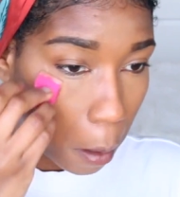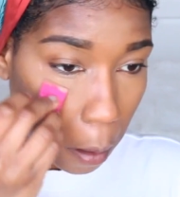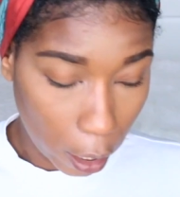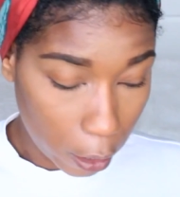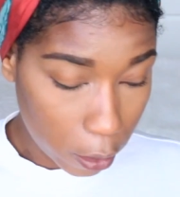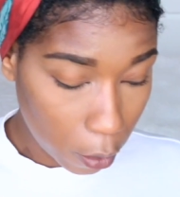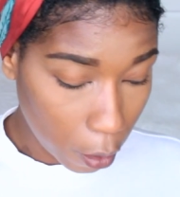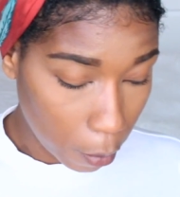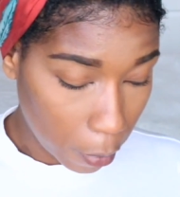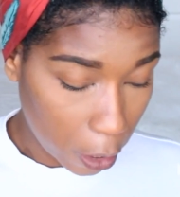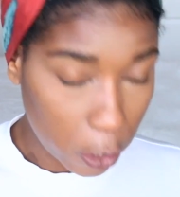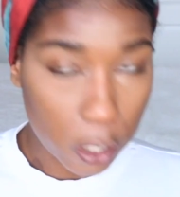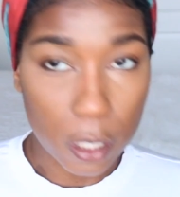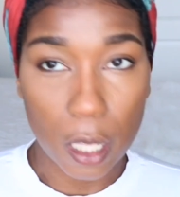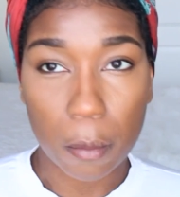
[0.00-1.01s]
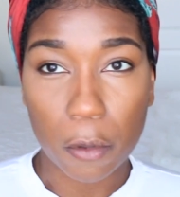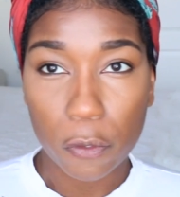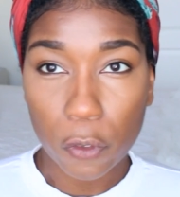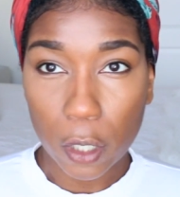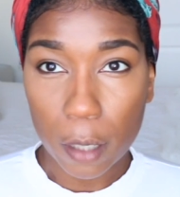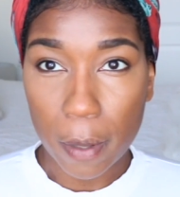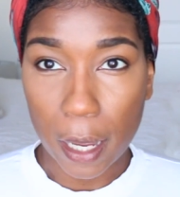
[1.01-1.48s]
I also want to mention that
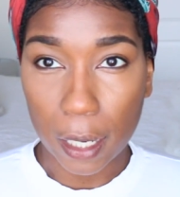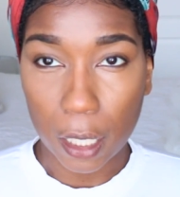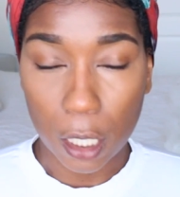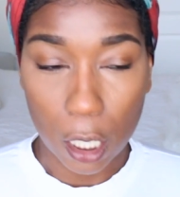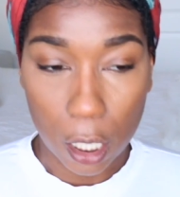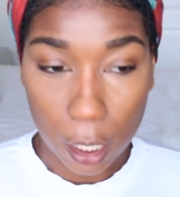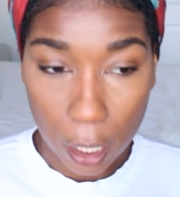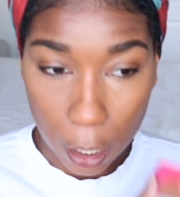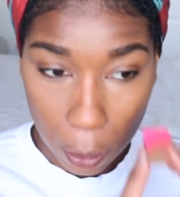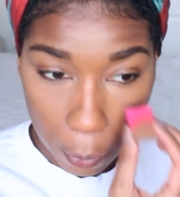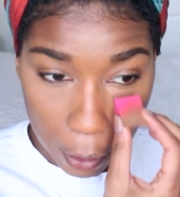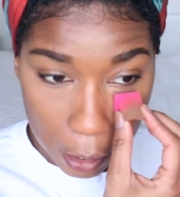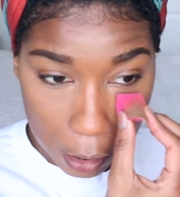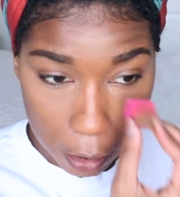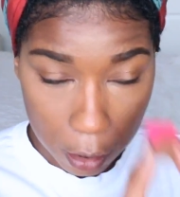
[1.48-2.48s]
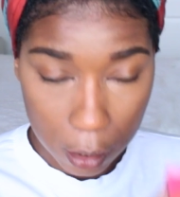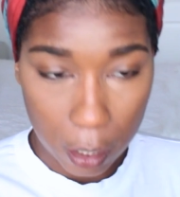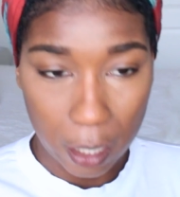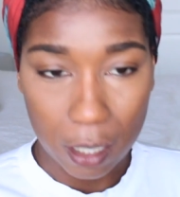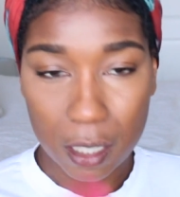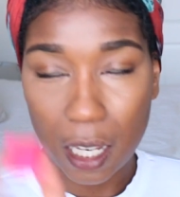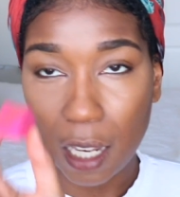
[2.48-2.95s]
before I pack it on, I always
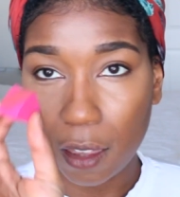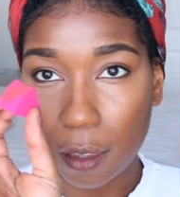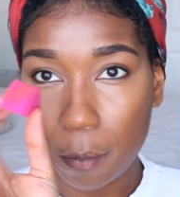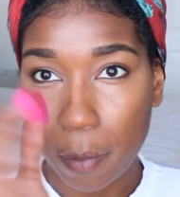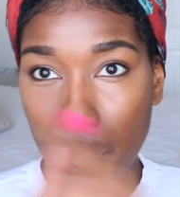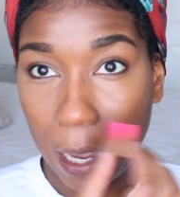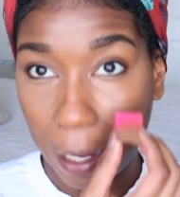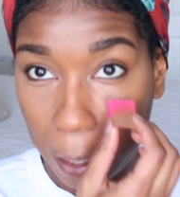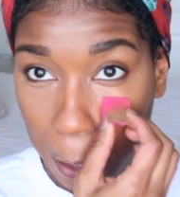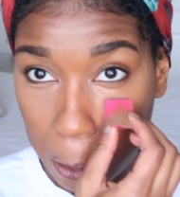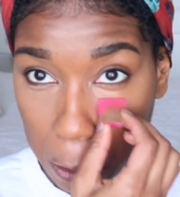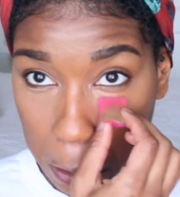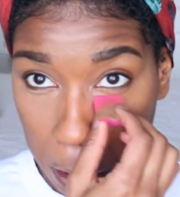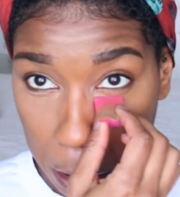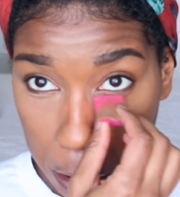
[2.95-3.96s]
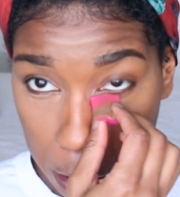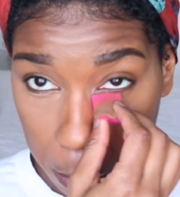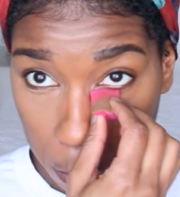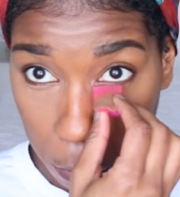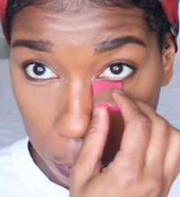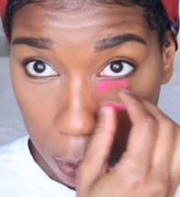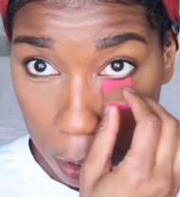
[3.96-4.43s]
like take the back and I just kind of
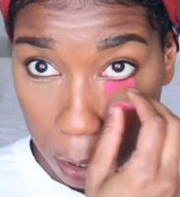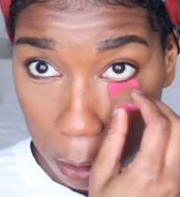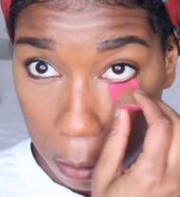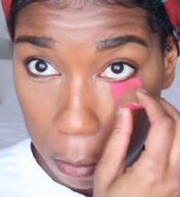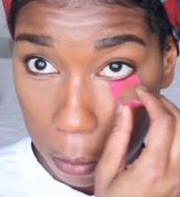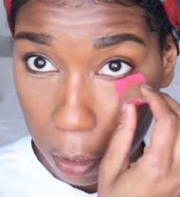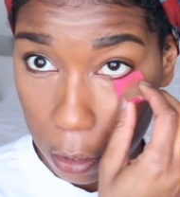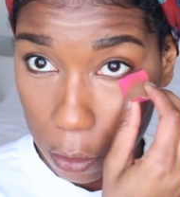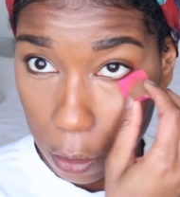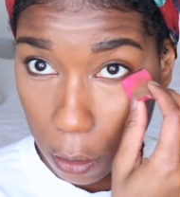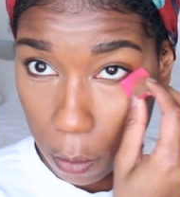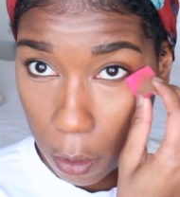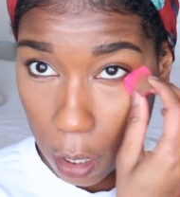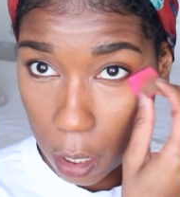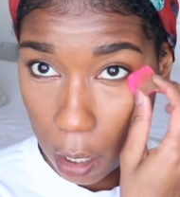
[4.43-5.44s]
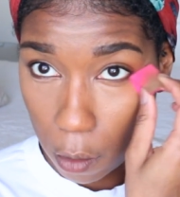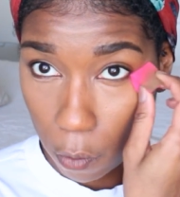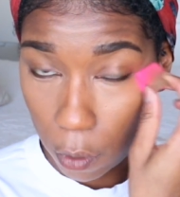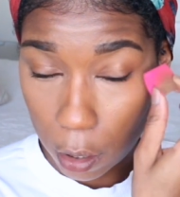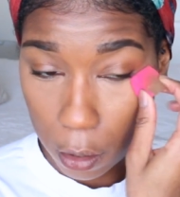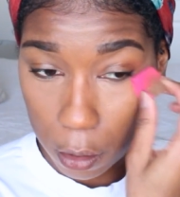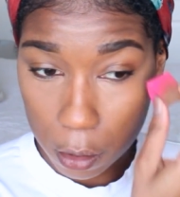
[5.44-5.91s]
smooth it out because you don't want any
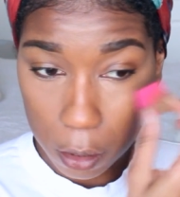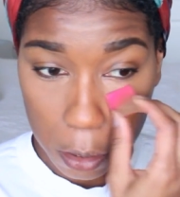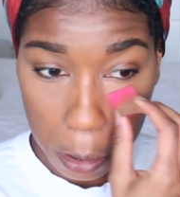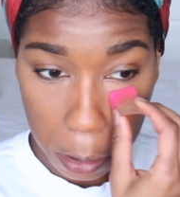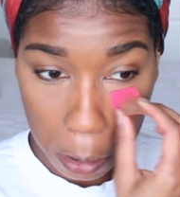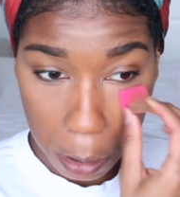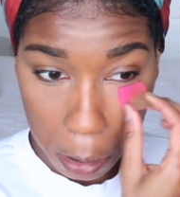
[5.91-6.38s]
wrinkles